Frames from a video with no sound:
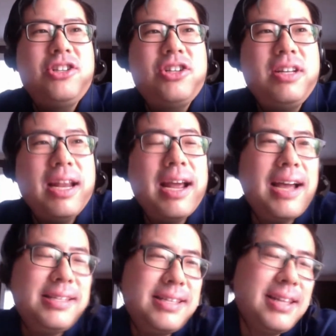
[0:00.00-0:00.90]
And
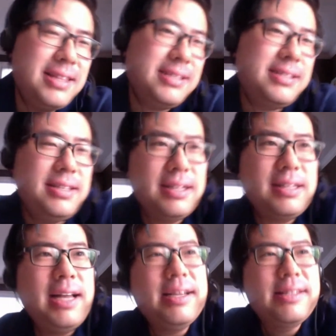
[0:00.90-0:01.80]
I
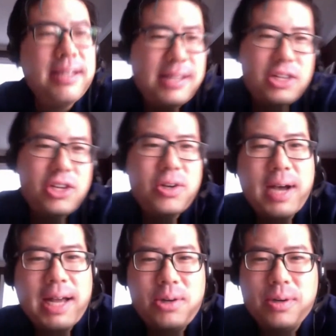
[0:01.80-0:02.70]
said this to the class.
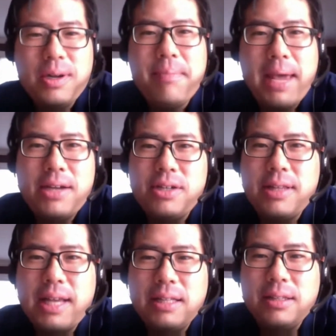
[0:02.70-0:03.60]
I said, I don't
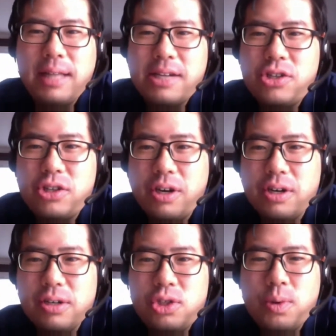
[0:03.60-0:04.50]
imagine that a
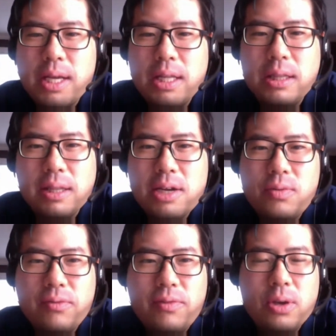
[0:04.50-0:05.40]
lecture doing a
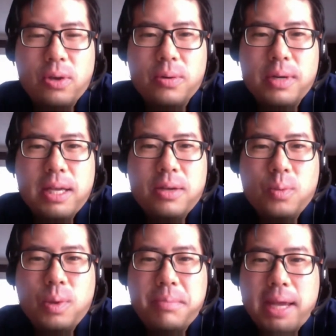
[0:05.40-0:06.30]
lit review
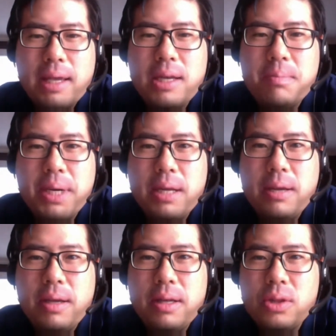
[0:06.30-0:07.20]
will make
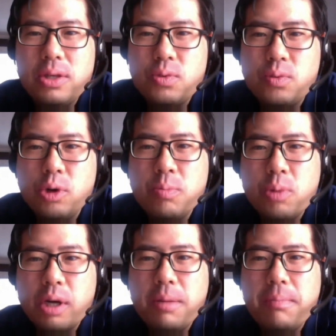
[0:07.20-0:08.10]
anybody in this
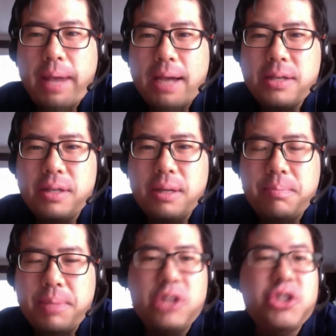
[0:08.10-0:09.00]
room more
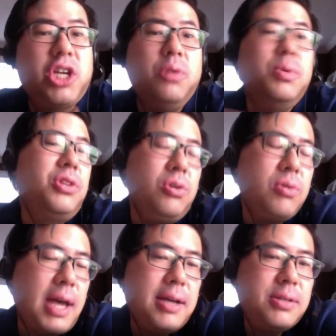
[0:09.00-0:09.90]
compassionate, but I'll share with
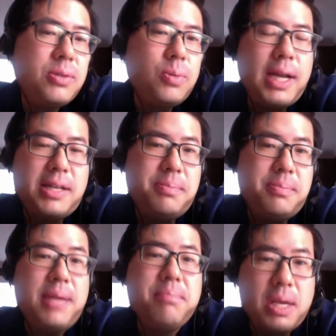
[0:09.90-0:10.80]
you guys what has
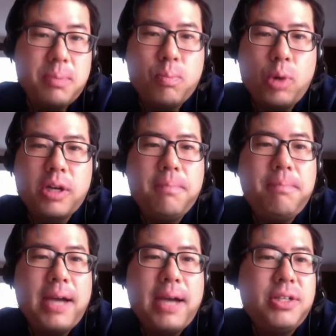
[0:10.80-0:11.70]
made me more
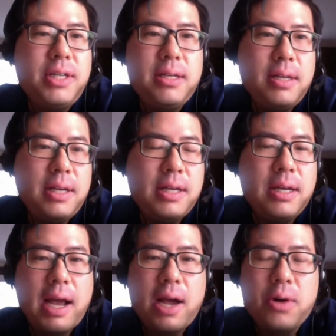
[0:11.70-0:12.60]
compassionate.
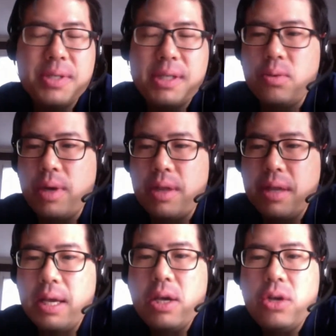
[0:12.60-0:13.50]
And I always end with
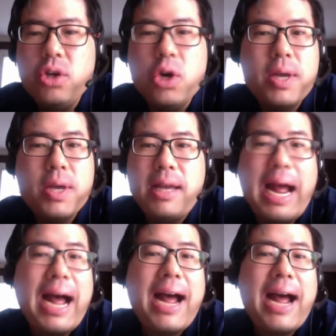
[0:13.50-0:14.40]
knowing
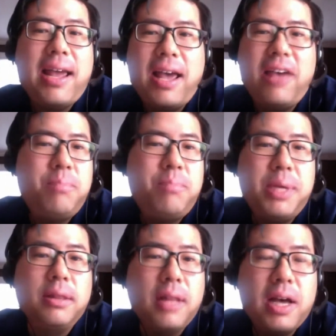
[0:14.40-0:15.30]
that I have
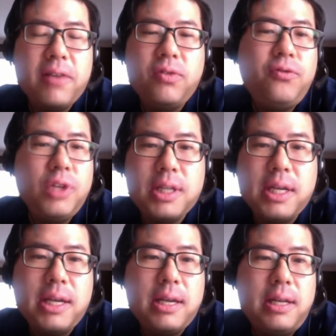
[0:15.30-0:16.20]
been loved
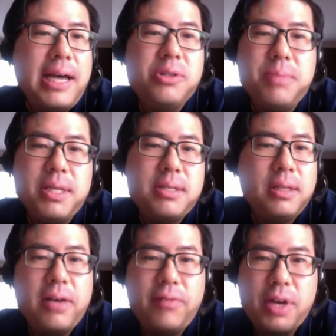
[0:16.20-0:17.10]
fully allows me to
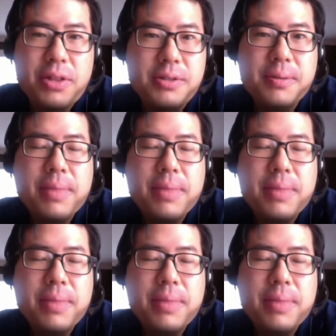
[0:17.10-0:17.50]
love others.